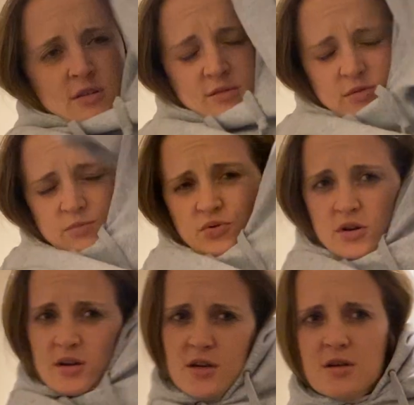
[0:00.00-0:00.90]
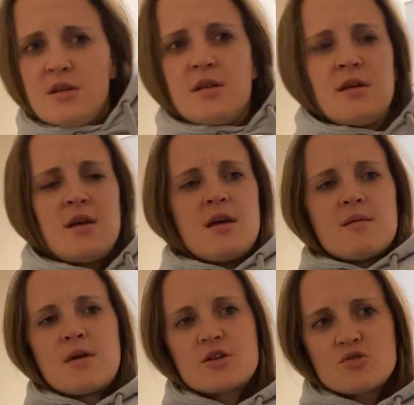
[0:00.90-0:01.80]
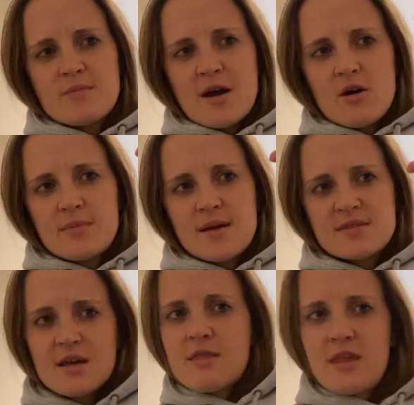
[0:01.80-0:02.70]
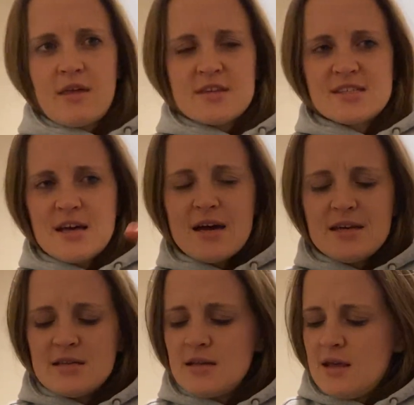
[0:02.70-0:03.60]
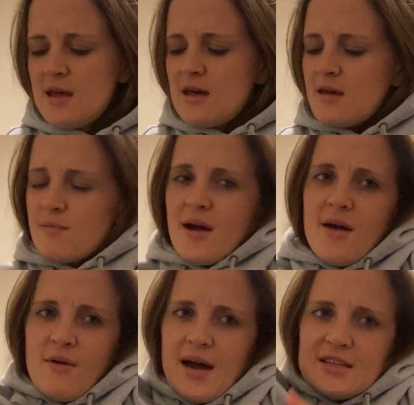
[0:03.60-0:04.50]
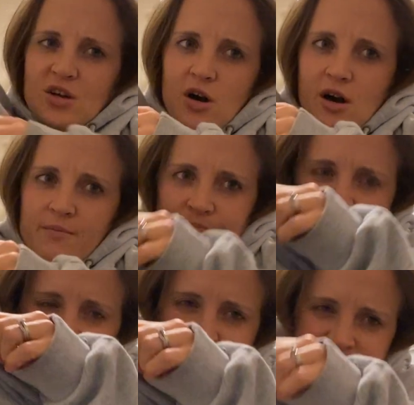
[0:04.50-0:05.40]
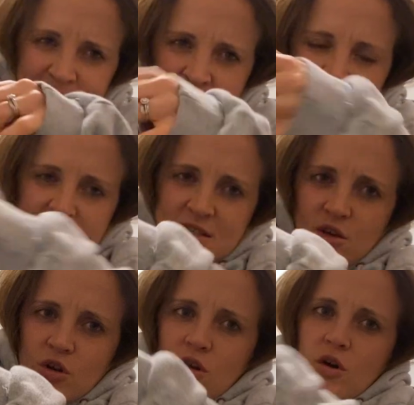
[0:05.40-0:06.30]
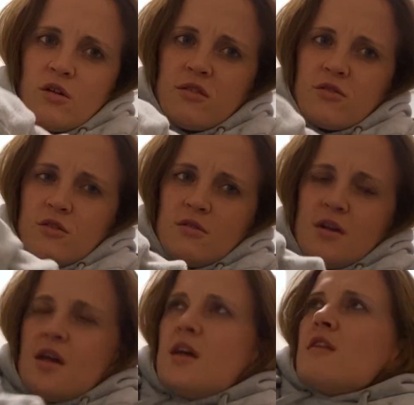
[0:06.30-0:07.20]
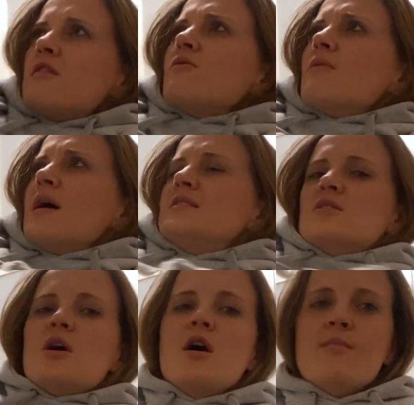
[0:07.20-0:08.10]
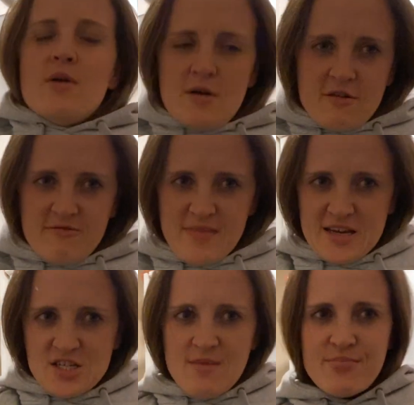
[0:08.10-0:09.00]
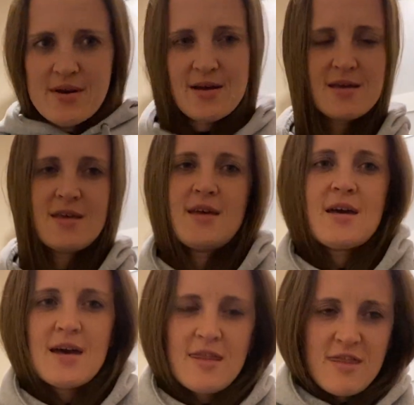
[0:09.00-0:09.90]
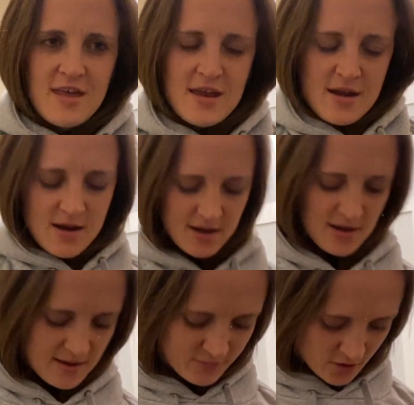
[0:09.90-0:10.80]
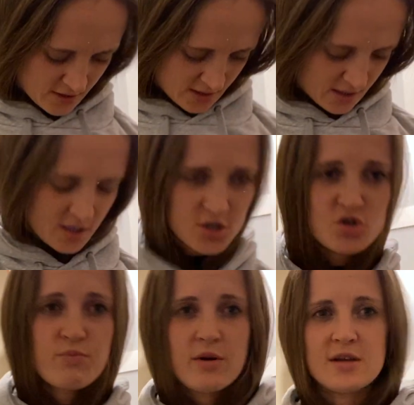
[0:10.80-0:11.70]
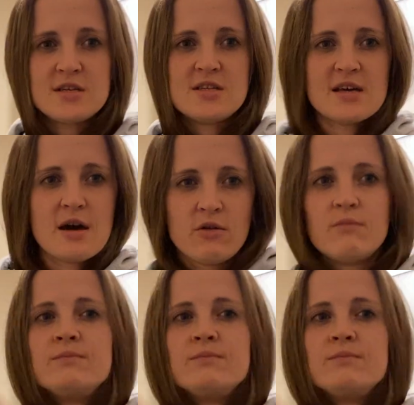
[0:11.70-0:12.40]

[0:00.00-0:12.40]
I'm going to put it in, make sure my arm comes out the other side. And my right arm is going to go through the right arm of my jumper. And then I'm going to pull it down.